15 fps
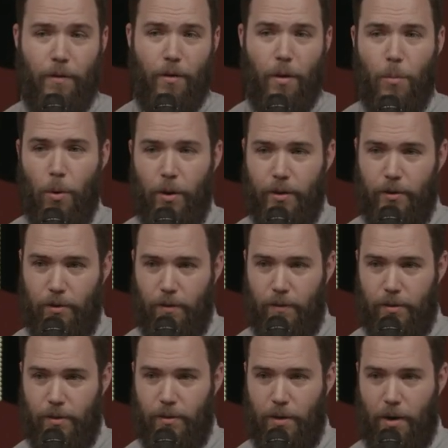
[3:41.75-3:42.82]
of our morning
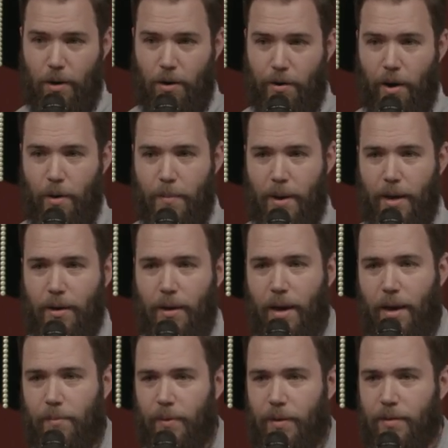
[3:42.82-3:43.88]
services here at our main
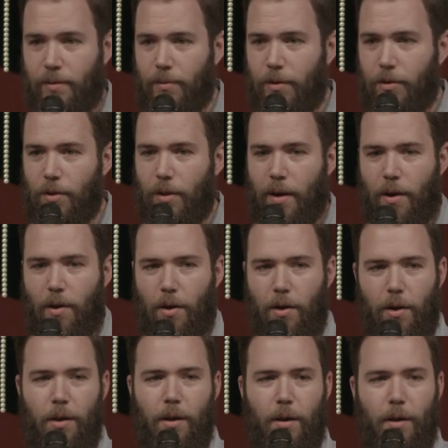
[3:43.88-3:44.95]
campus, which they
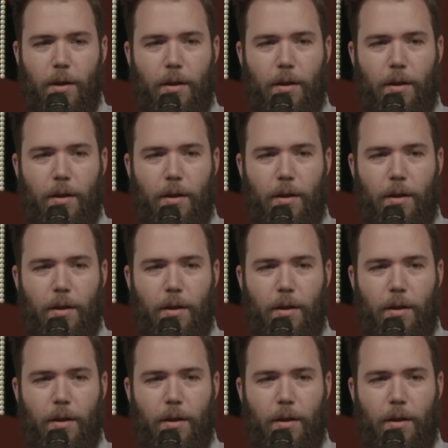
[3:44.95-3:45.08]
are